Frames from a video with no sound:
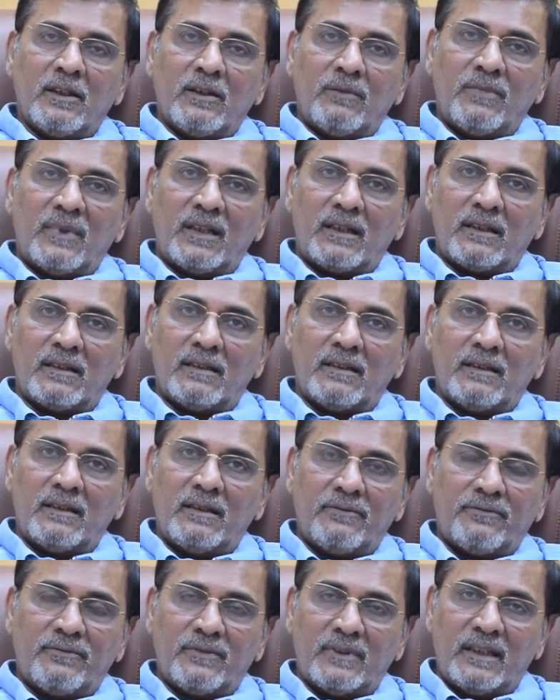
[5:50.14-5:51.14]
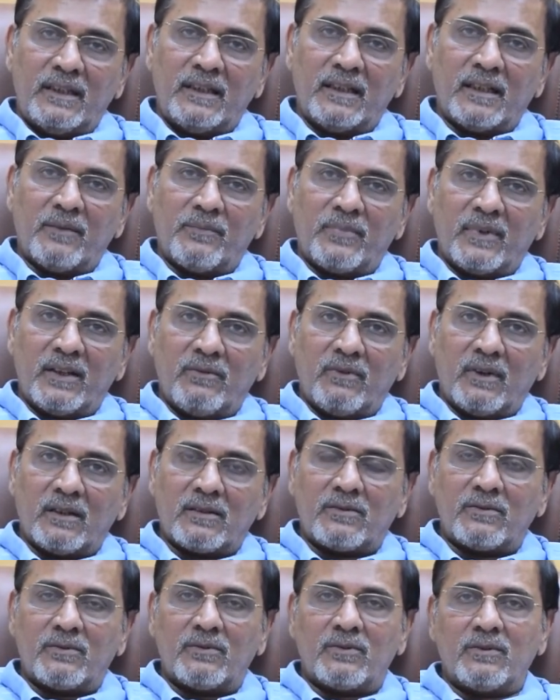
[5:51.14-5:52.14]
But if any company
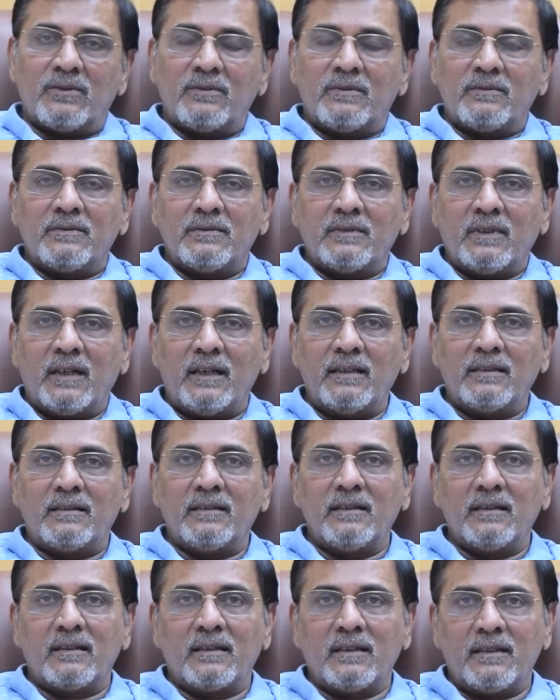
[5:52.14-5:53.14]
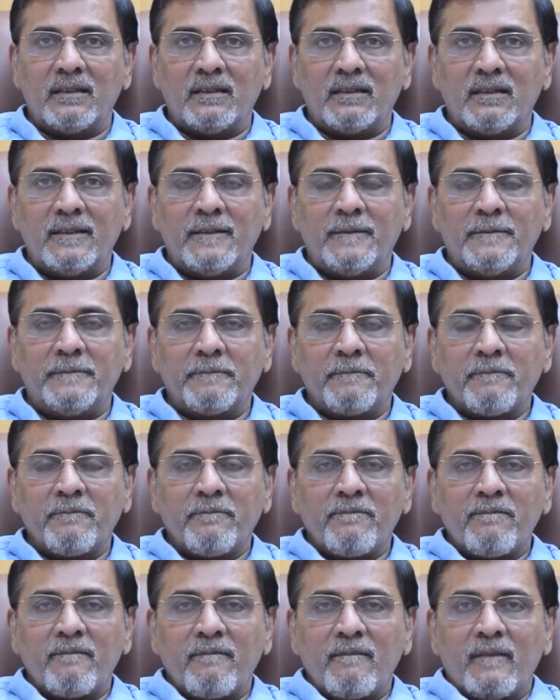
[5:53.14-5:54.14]
wants to grow, I think
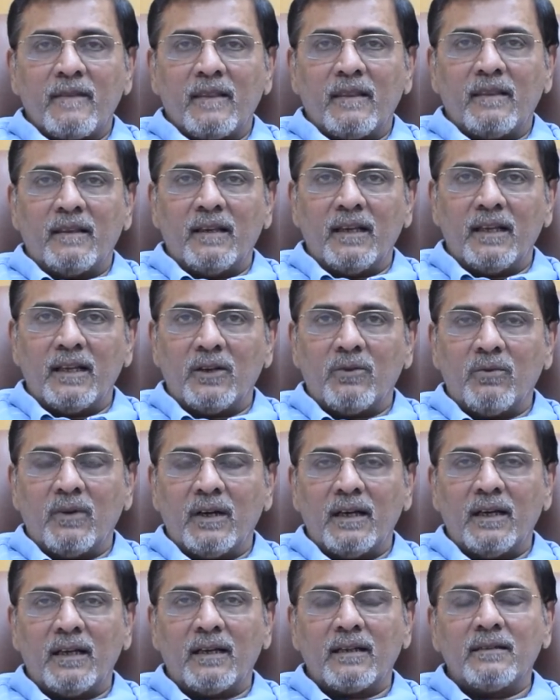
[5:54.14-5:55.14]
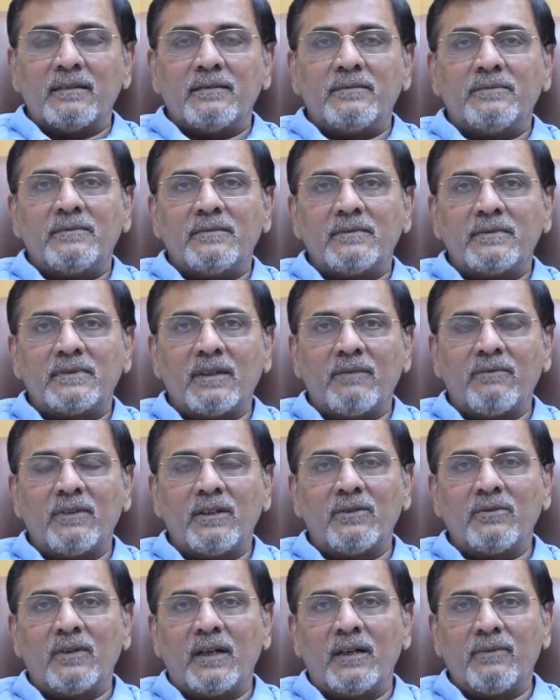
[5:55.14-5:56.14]
they require
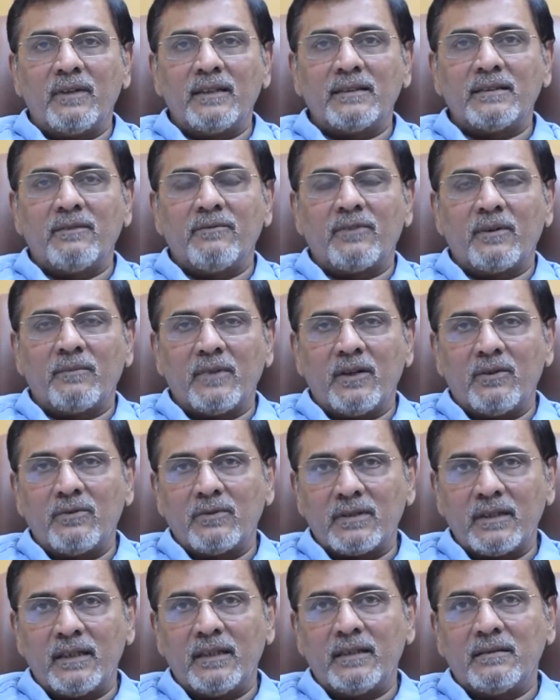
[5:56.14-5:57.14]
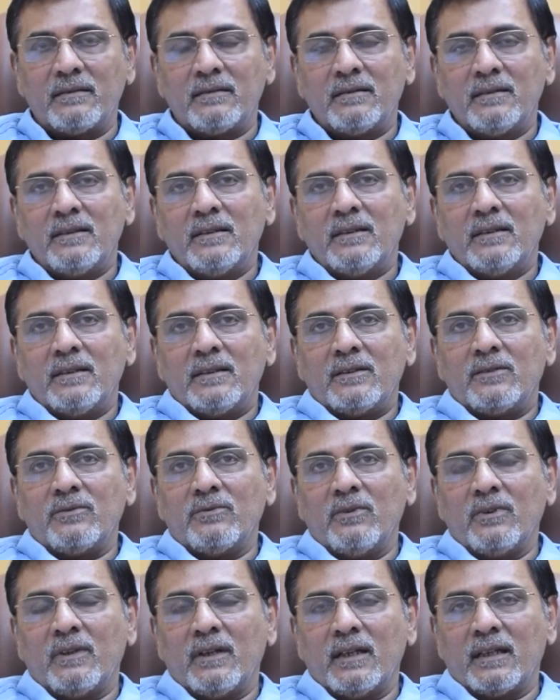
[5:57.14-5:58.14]
someone to advise them from the outside,
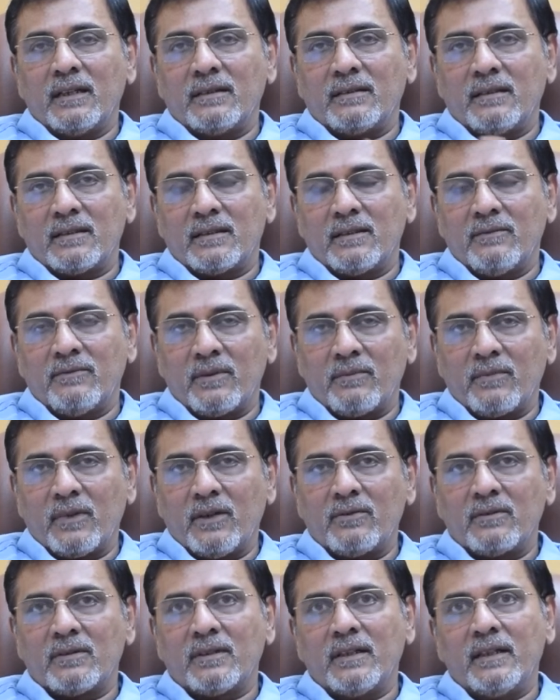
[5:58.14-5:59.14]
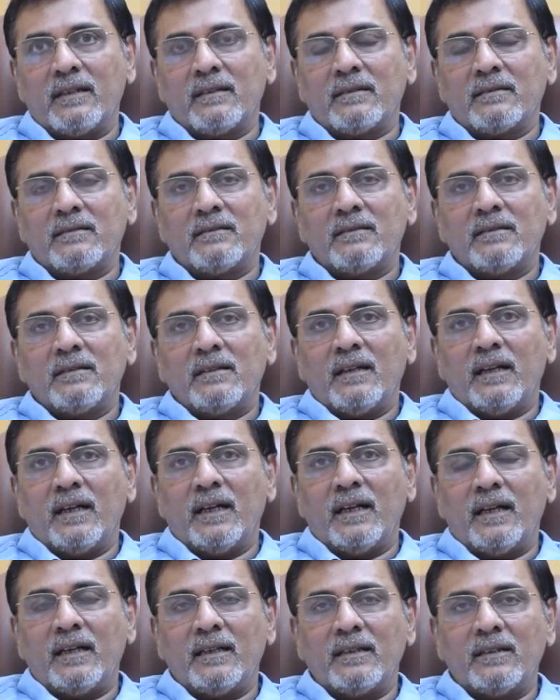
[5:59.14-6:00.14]
to look at a system from the outside,
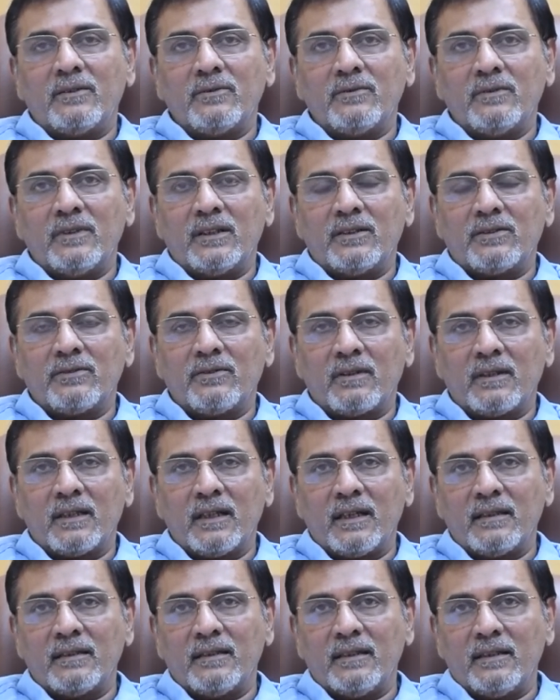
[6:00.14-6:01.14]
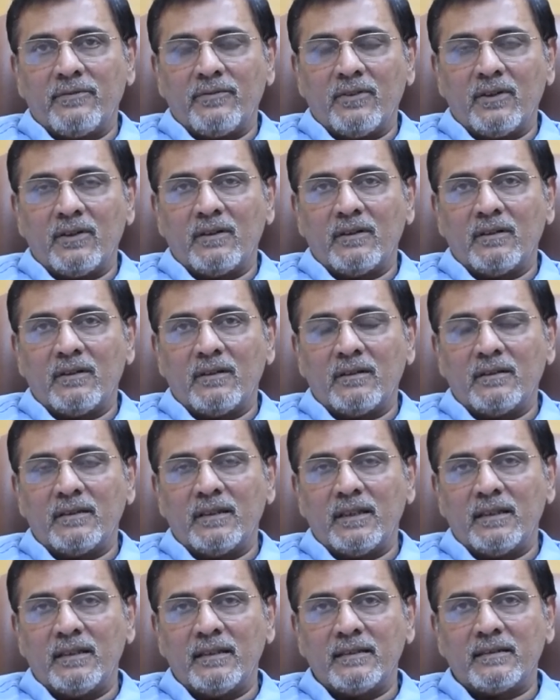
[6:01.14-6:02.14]
and to ensure that
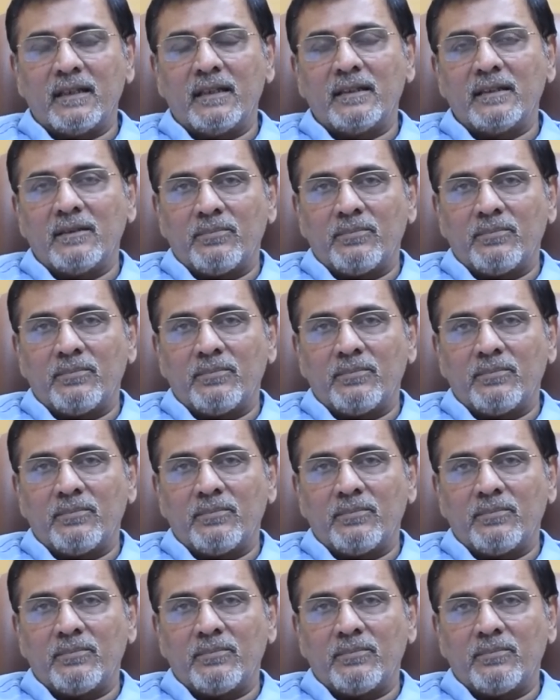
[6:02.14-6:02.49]
they design the